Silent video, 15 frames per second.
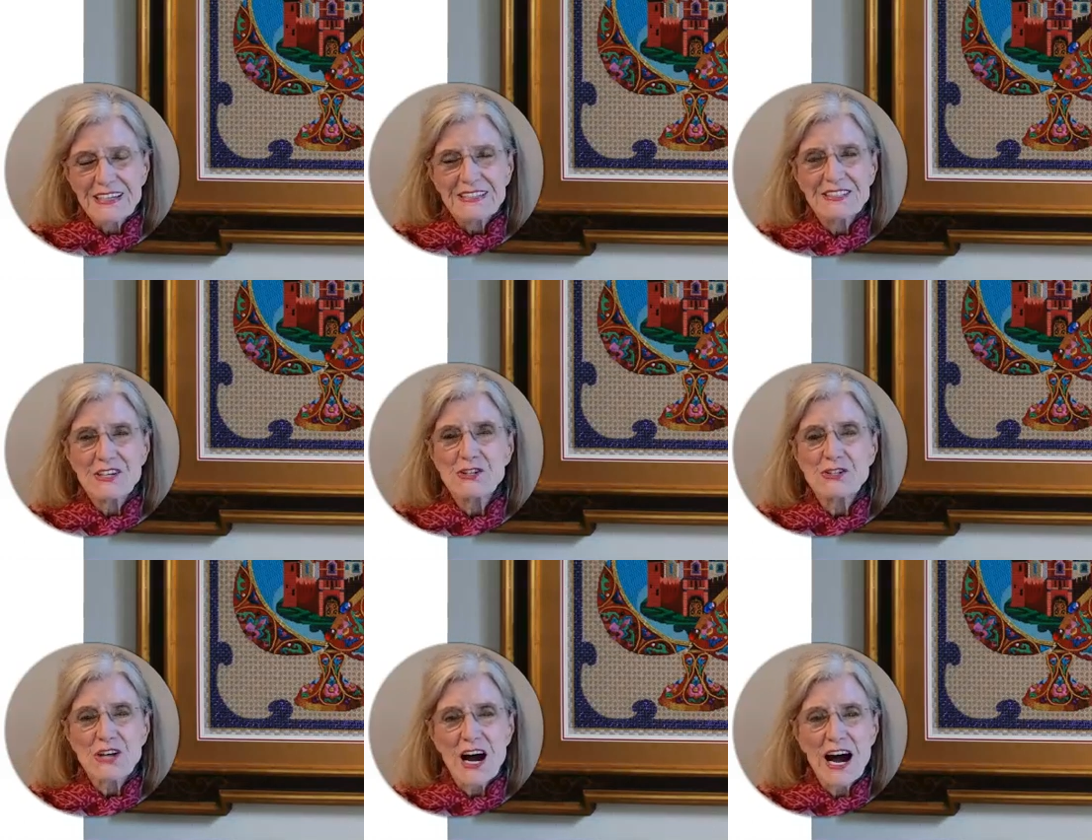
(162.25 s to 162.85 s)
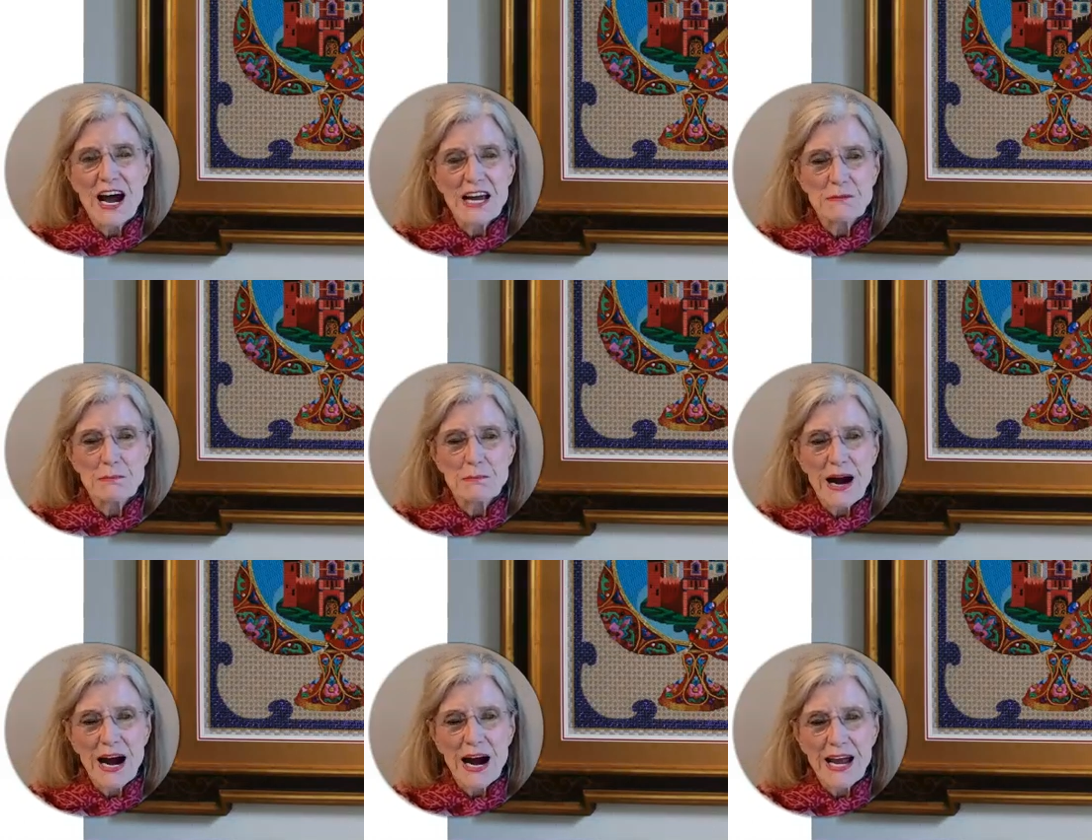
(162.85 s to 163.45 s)
designed
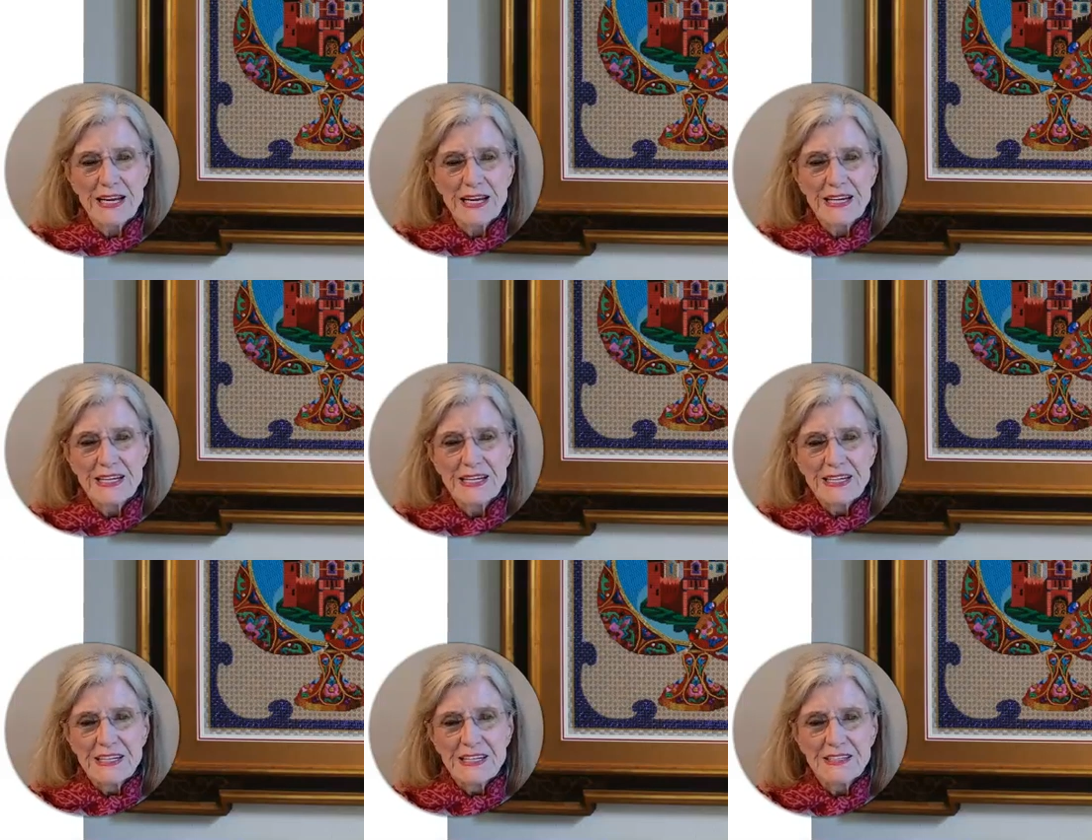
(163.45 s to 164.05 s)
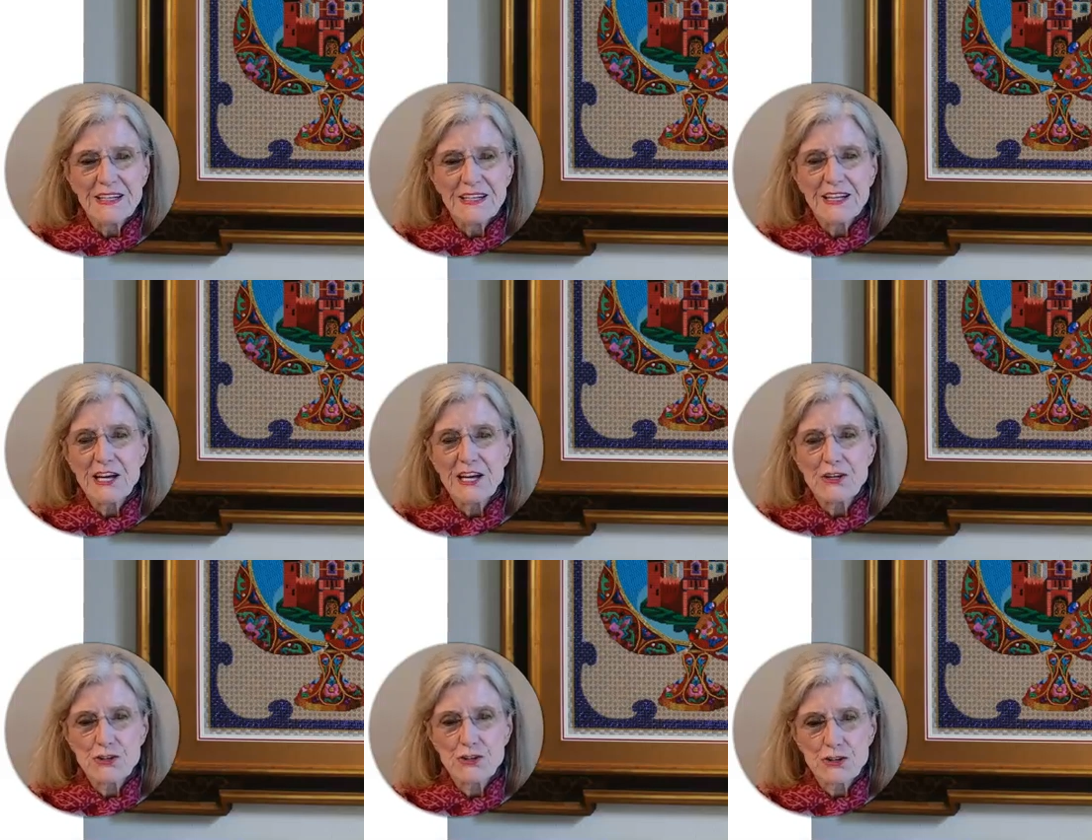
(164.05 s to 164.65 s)
by
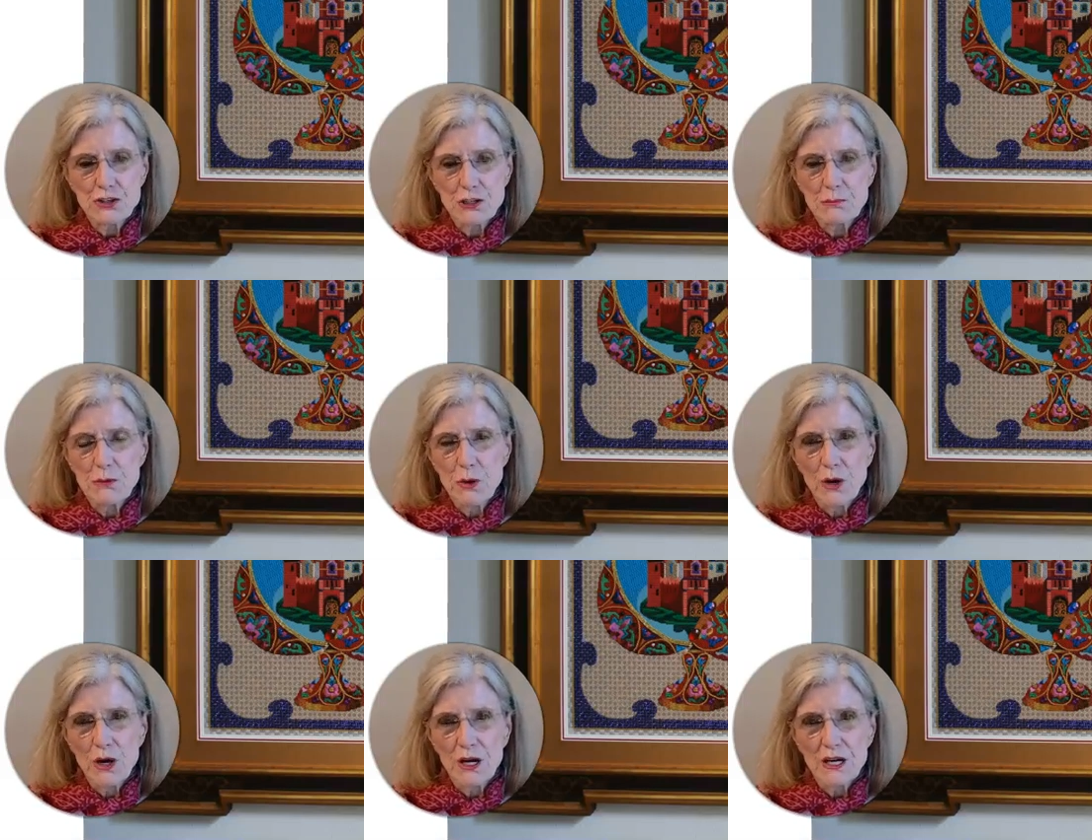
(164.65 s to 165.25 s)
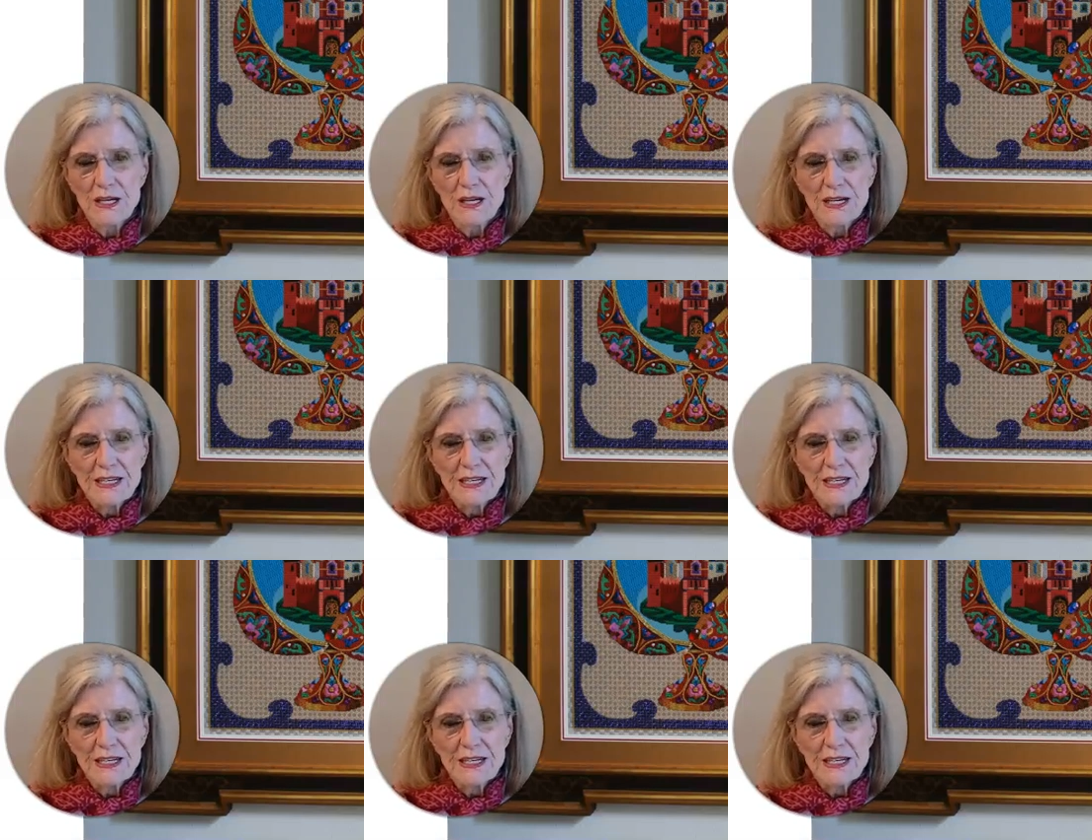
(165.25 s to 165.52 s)
Lillian Shermore,